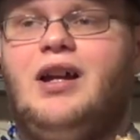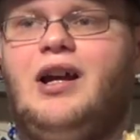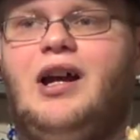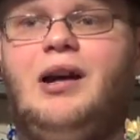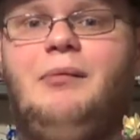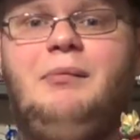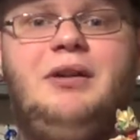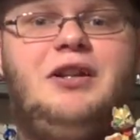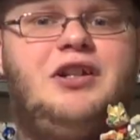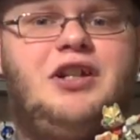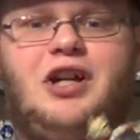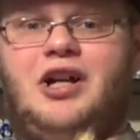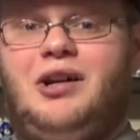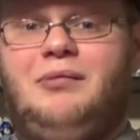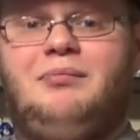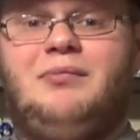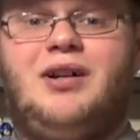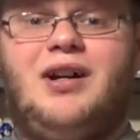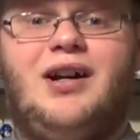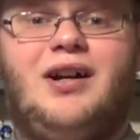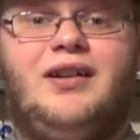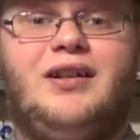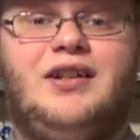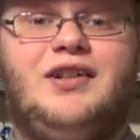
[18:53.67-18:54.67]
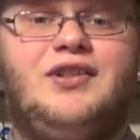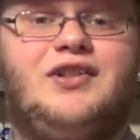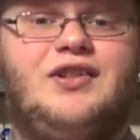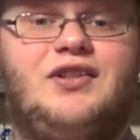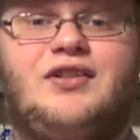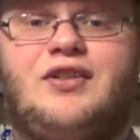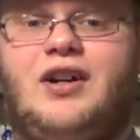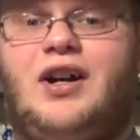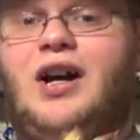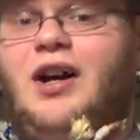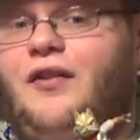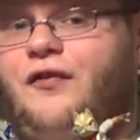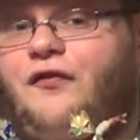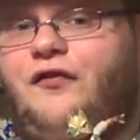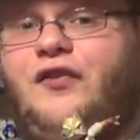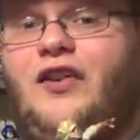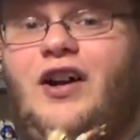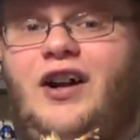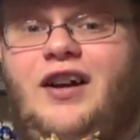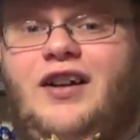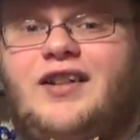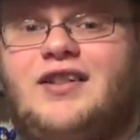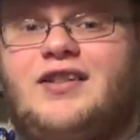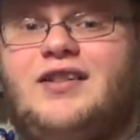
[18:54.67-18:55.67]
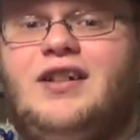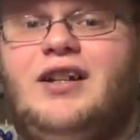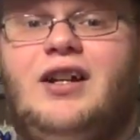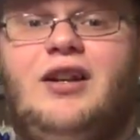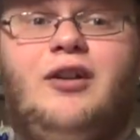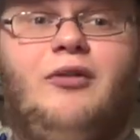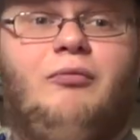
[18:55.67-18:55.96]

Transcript: I mean, come on, it's Star Fox.